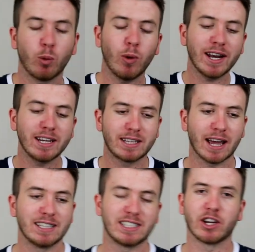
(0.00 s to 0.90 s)
wedding
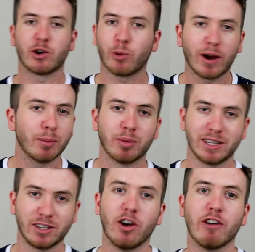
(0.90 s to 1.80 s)
day is incredibly
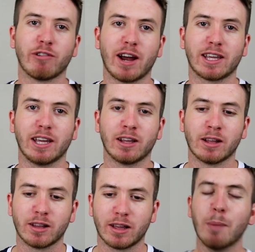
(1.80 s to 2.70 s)
nerve-wracking.
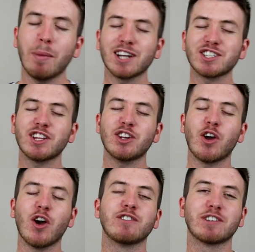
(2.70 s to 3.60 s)
Imagine the
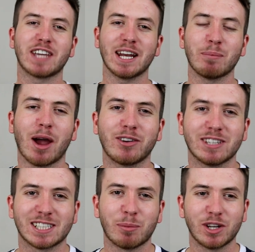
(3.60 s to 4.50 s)
nerves of getting married to
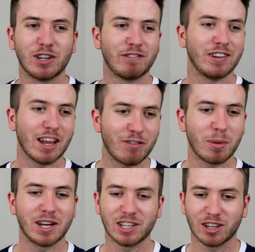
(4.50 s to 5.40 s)
someone you've never
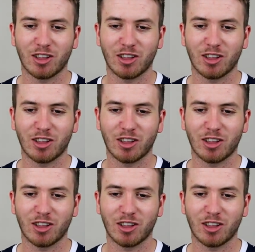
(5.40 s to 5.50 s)
met in your